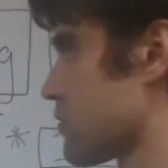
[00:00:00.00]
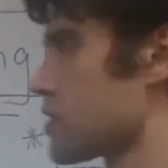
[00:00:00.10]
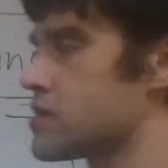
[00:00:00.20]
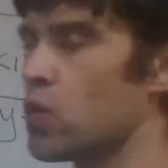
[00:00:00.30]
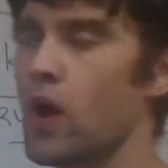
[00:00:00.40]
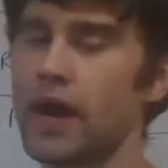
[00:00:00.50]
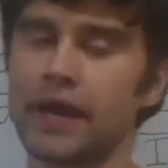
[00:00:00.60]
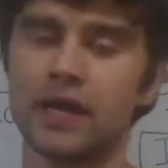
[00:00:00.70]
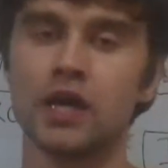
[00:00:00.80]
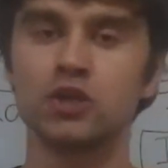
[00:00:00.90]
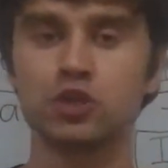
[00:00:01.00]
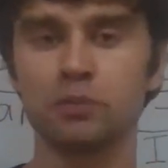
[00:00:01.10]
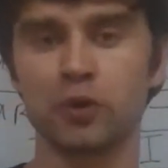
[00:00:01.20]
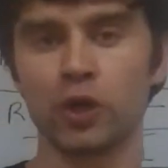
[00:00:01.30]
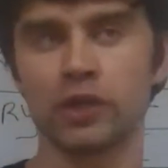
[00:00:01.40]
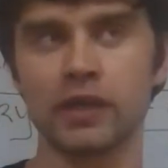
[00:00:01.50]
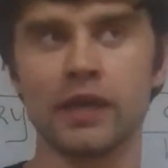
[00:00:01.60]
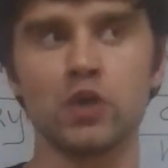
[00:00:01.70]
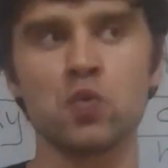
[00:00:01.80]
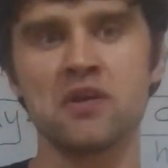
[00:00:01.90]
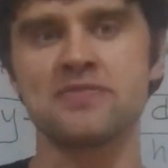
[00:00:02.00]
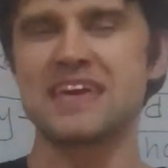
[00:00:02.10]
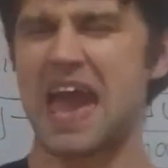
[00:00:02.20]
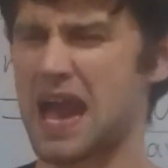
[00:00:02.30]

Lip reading: there's a way to put it with